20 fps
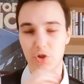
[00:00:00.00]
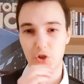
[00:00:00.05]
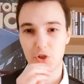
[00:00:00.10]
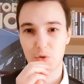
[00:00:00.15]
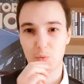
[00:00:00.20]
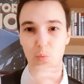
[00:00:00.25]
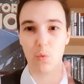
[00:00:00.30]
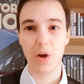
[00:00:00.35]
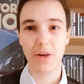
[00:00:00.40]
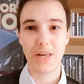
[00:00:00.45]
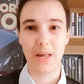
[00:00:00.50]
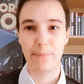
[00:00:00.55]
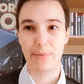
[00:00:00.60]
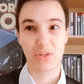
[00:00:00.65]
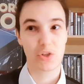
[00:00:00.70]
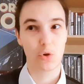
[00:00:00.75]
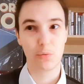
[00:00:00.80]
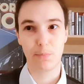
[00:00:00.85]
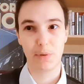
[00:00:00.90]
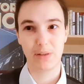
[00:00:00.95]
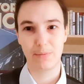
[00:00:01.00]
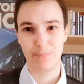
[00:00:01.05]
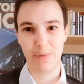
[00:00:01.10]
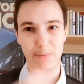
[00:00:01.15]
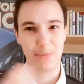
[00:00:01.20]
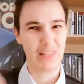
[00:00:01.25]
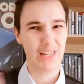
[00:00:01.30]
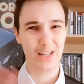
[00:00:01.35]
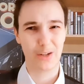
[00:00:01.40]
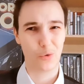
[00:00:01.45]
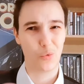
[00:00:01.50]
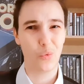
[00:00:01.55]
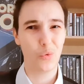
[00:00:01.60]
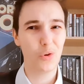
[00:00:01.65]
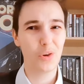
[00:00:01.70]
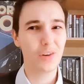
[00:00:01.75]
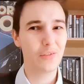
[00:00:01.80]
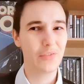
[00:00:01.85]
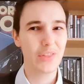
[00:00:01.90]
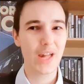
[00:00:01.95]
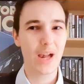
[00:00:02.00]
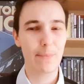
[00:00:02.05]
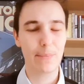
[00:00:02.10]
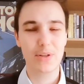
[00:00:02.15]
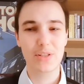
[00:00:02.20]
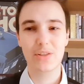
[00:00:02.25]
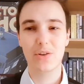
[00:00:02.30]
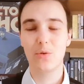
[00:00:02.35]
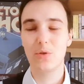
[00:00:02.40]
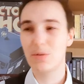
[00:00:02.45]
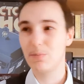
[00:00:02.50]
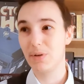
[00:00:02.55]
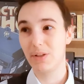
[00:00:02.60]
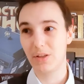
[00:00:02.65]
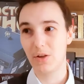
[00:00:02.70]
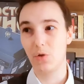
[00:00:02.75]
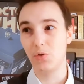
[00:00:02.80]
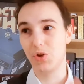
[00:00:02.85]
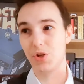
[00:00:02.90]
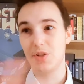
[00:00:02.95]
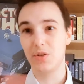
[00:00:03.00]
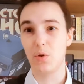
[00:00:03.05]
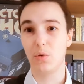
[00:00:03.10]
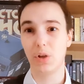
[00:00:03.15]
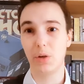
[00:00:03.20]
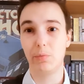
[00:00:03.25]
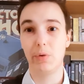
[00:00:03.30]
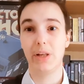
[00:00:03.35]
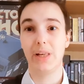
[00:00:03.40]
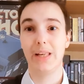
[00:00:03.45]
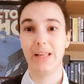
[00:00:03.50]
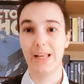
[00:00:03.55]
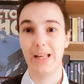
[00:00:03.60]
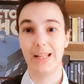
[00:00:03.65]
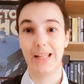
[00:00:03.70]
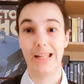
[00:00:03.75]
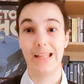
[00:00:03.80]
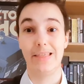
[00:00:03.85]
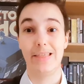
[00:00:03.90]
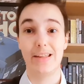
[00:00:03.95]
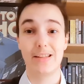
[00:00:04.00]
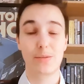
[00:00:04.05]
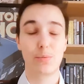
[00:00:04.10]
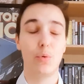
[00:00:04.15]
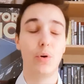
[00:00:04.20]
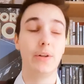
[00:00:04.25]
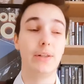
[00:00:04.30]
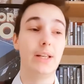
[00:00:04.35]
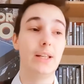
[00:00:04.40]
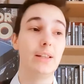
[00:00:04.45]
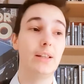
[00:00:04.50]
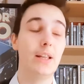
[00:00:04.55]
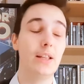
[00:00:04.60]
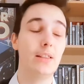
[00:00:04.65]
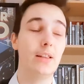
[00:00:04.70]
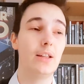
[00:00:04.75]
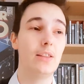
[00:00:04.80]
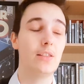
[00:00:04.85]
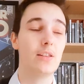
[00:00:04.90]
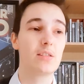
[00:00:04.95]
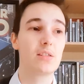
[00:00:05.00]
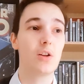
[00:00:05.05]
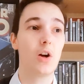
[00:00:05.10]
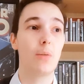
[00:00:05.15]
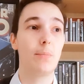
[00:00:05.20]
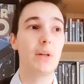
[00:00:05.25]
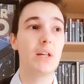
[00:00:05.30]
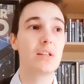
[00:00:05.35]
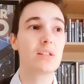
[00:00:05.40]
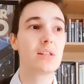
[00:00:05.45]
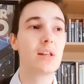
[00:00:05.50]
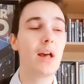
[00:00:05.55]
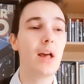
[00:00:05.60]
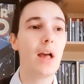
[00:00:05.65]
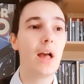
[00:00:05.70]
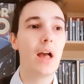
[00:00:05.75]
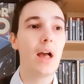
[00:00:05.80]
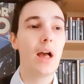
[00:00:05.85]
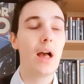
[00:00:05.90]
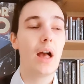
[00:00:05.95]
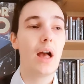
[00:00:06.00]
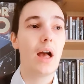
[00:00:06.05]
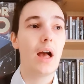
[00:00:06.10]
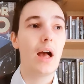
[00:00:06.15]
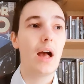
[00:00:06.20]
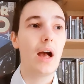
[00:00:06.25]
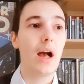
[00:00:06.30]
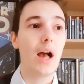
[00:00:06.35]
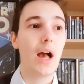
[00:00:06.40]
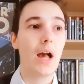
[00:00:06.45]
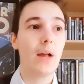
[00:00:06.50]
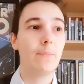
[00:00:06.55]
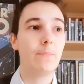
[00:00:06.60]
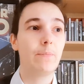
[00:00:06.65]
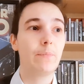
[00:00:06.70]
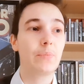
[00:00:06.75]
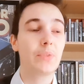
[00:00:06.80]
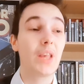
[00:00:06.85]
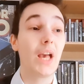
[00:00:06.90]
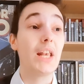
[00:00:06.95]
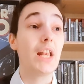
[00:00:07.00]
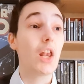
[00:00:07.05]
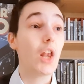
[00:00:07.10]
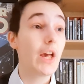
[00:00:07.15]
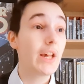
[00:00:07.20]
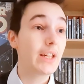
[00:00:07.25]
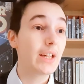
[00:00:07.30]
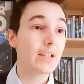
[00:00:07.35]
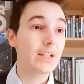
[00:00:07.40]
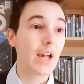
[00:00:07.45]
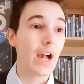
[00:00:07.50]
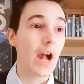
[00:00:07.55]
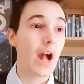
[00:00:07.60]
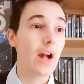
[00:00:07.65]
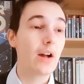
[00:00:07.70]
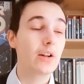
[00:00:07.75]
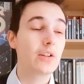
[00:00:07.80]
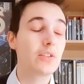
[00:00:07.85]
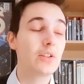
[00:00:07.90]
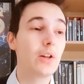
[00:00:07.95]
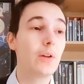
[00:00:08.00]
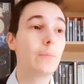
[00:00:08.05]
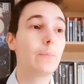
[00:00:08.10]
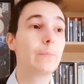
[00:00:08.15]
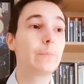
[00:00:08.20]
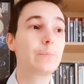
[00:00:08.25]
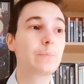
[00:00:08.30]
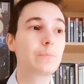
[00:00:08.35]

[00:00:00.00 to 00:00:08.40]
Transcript: just one episode, but maybe like all of the episodes. But no, she's only really like in this one, in, in, in The Star Beast. Um, and I like her character.